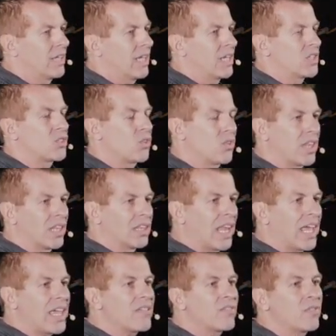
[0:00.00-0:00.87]
And so, the
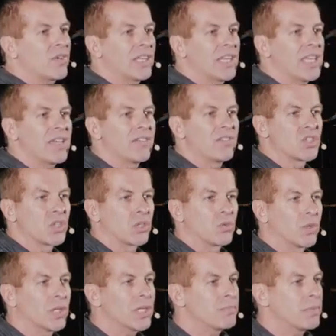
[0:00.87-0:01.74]
life we live
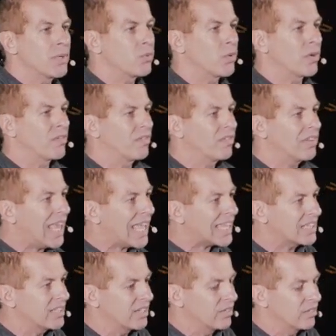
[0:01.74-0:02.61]
should really be
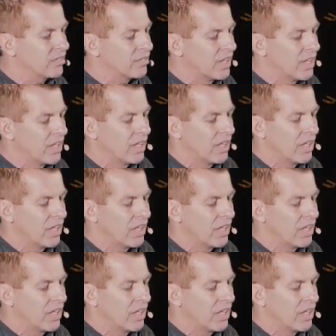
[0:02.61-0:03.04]
reflective